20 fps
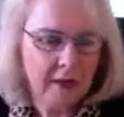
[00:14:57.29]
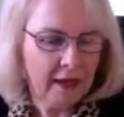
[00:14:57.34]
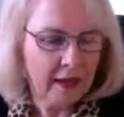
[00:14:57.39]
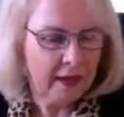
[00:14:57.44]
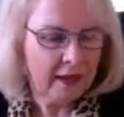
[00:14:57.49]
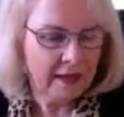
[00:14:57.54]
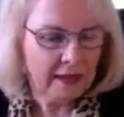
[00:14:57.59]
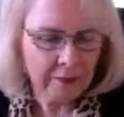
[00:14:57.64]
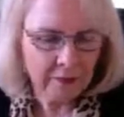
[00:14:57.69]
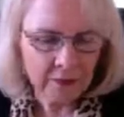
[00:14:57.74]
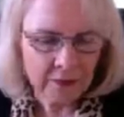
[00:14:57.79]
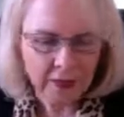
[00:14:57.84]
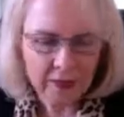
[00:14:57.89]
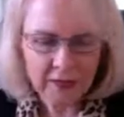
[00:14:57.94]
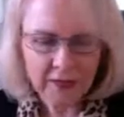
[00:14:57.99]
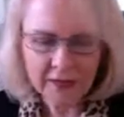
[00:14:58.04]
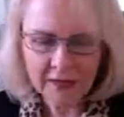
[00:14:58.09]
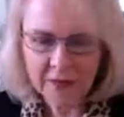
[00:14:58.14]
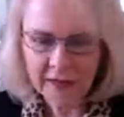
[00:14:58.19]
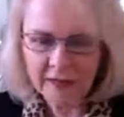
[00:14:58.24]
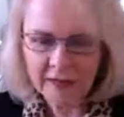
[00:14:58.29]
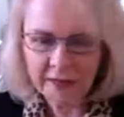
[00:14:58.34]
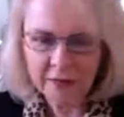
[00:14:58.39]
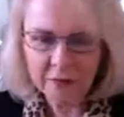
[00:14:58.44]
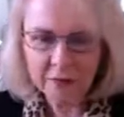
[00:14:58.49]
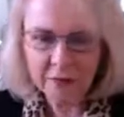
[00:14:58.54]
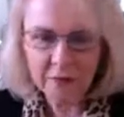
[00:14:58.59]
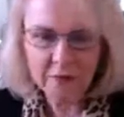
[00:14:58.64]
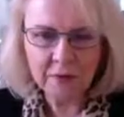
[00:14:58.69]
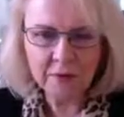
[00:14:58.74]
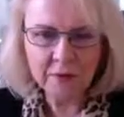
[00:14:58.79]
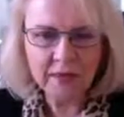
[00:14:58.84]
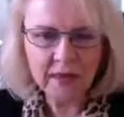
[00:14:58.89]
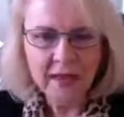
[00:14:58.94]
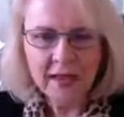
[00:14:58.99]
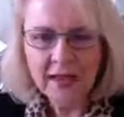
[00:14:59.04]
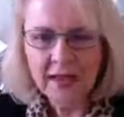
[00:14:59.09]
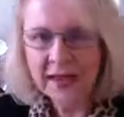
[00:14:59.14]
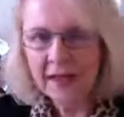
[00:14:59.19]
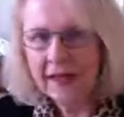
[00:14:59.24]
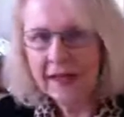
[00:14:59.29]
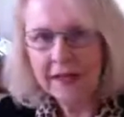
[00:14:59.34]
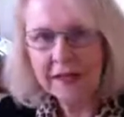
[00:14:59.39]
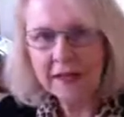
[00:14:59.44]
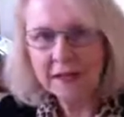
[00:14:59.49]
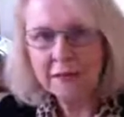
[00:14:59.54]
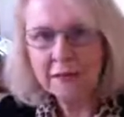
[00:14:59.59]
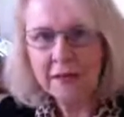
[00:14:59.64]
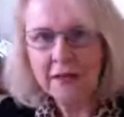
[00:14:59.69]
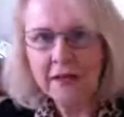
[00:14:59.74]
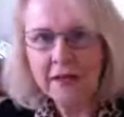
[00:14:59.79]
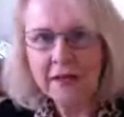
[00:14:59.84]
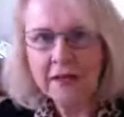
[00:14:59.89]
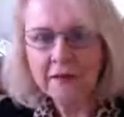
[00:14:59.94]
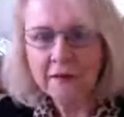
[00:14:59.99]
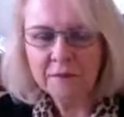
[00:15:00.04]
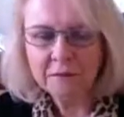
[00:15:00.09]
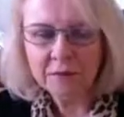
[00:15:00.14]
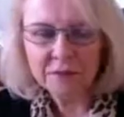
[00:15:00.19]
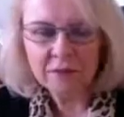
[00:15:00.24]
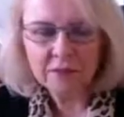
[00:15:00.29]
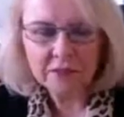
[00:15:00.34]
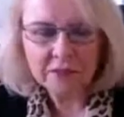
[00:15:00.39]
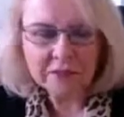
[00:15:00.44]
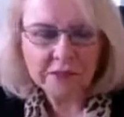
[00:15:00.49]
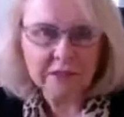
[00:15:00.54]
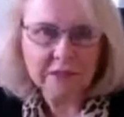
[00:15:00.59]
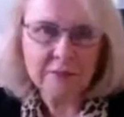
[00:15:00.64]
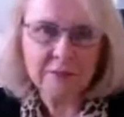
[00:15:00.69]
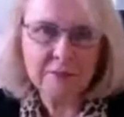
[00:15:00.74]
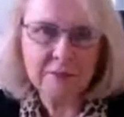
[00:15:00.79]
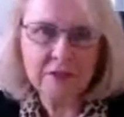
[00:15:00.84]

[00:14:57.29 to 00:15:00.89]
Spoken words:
as a man, as a woman, anybody, because these